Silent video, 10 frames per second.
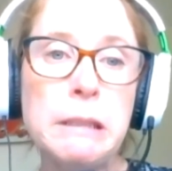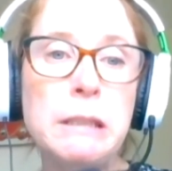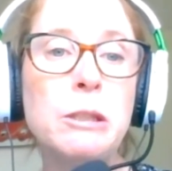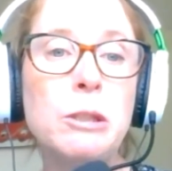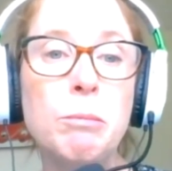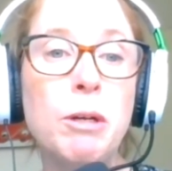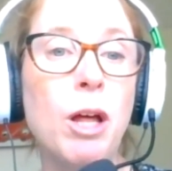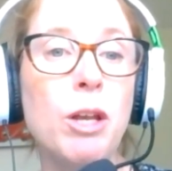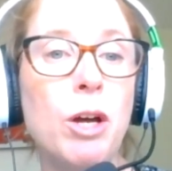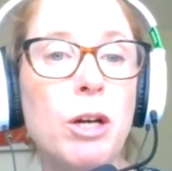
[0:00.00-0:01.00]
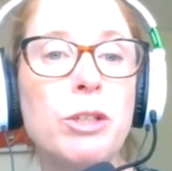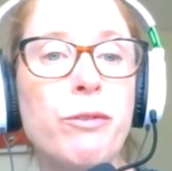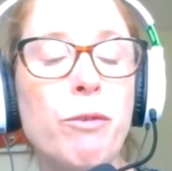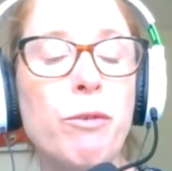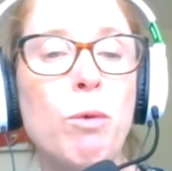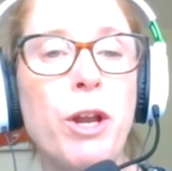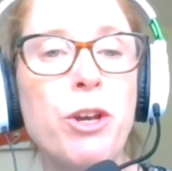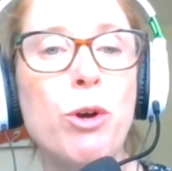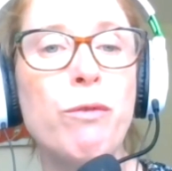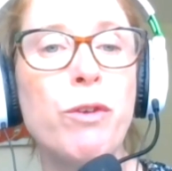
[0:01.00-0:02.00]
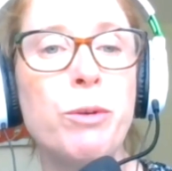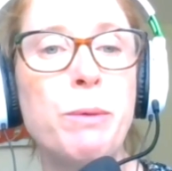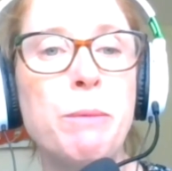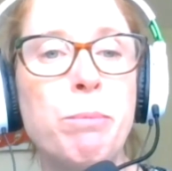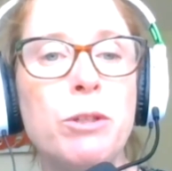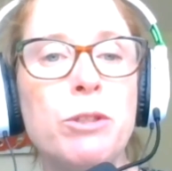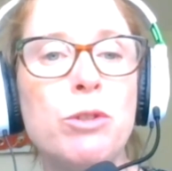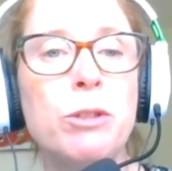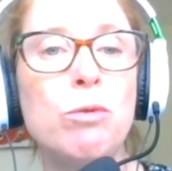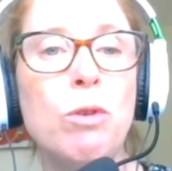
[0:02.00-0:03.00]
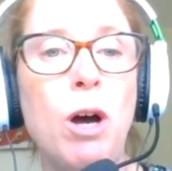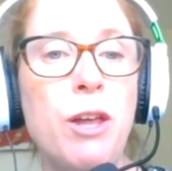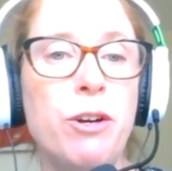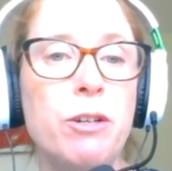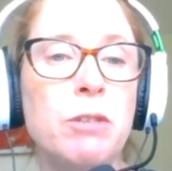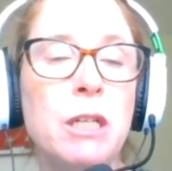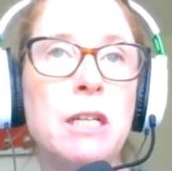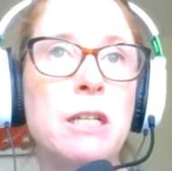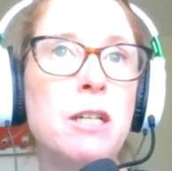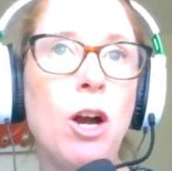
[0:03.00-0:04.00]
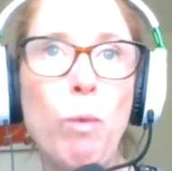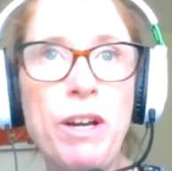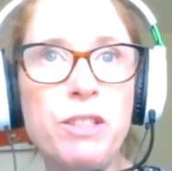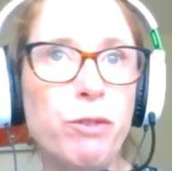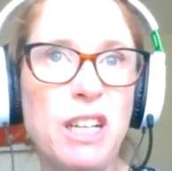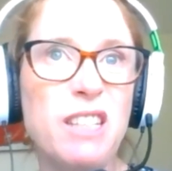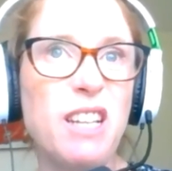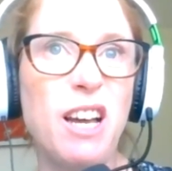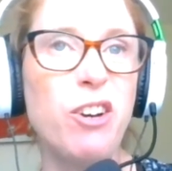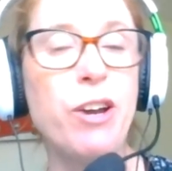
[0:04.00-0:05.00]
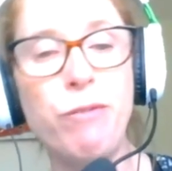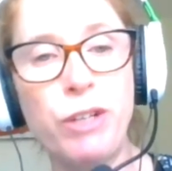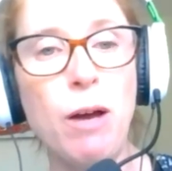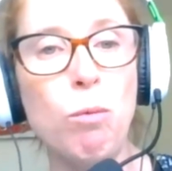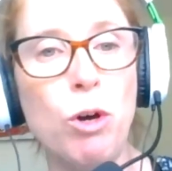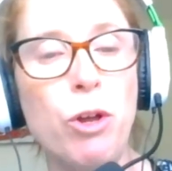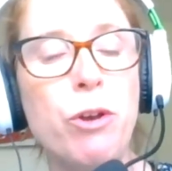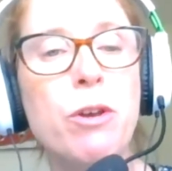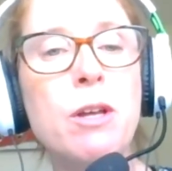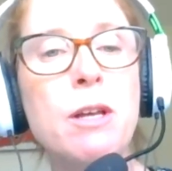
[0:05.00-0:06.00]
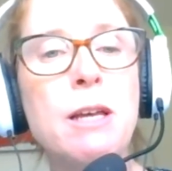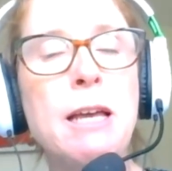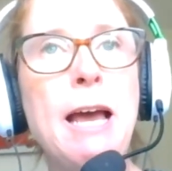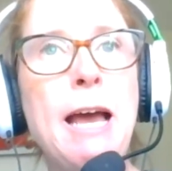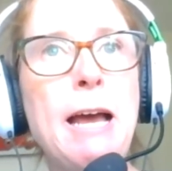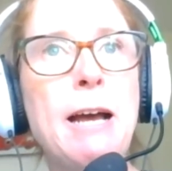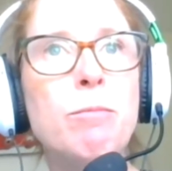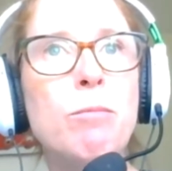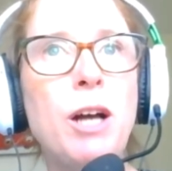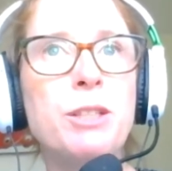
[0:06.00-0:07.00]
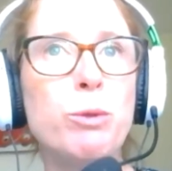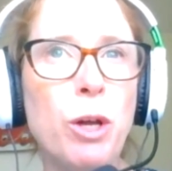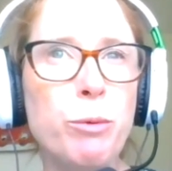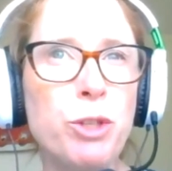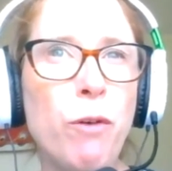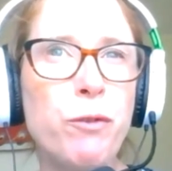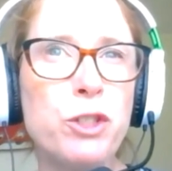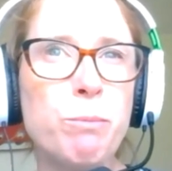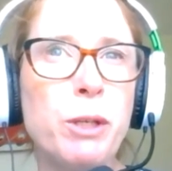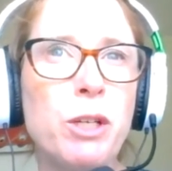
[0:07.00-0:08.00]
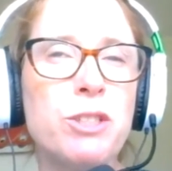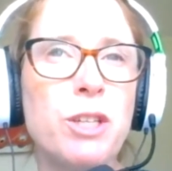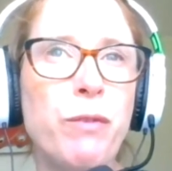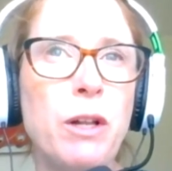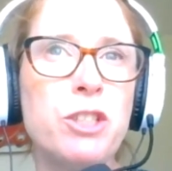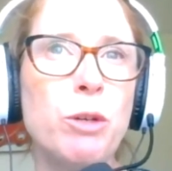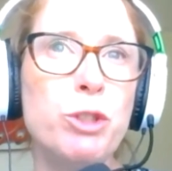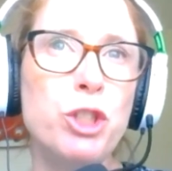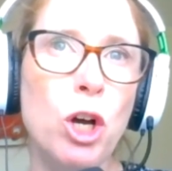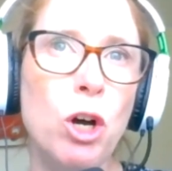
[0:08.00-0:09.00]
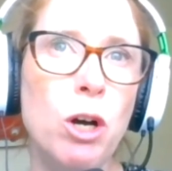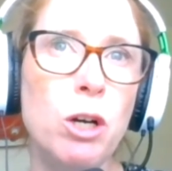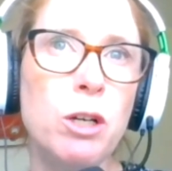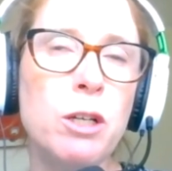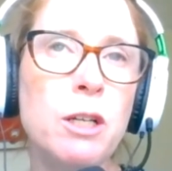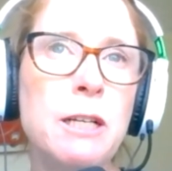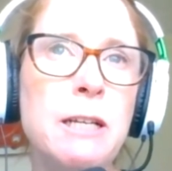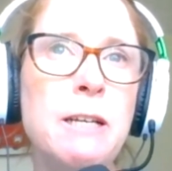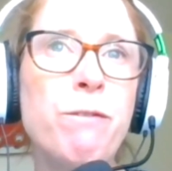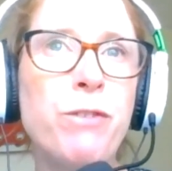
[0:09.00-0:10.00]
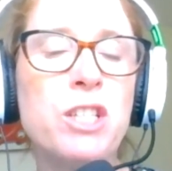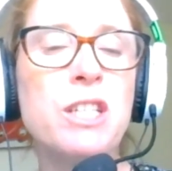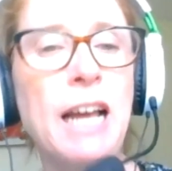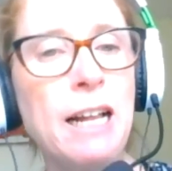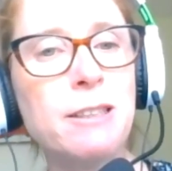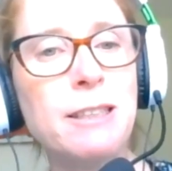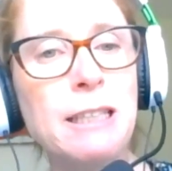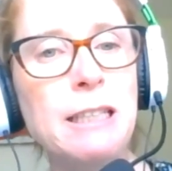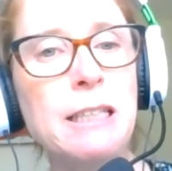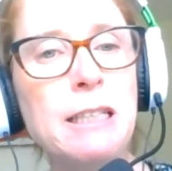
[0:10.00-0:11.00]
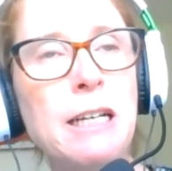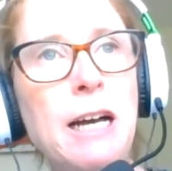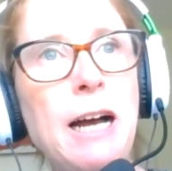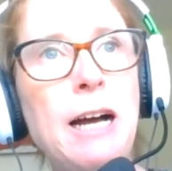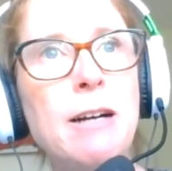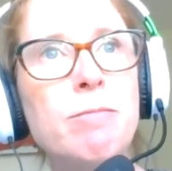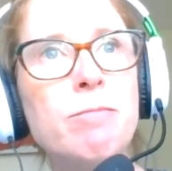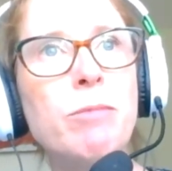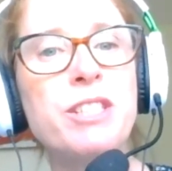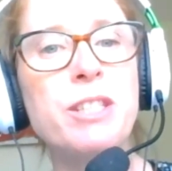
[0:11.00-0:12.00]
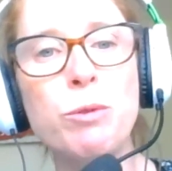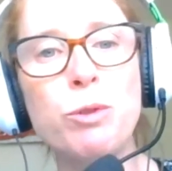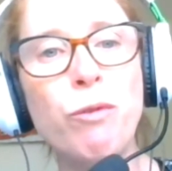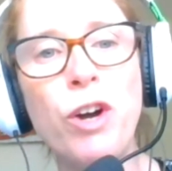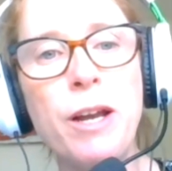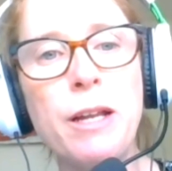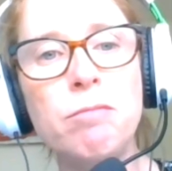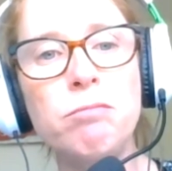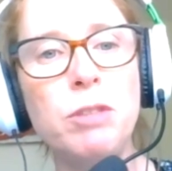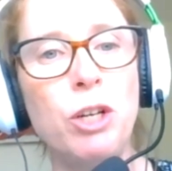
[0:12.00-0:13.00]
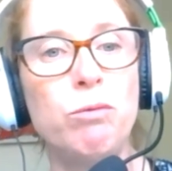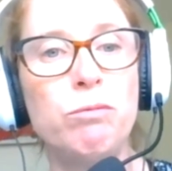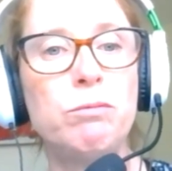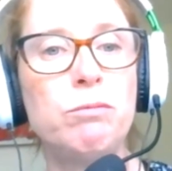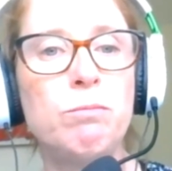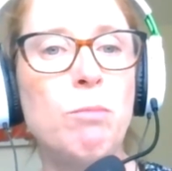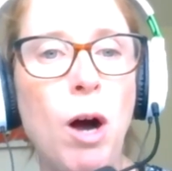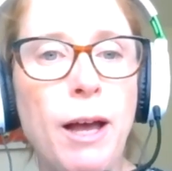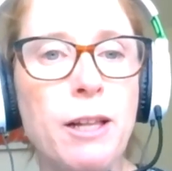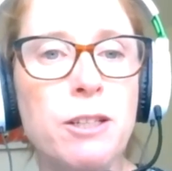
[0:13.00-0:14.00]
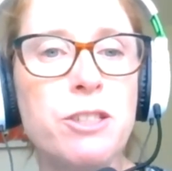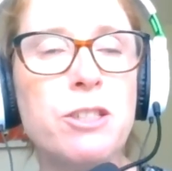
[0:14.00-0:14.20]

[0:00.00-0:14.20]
Could have been a lot longer from what I know of other people who either are waiting for DAT scan or never get one. I suppose I was offered it because they felt I was young, fit and healthy. My symptoms are very, mild.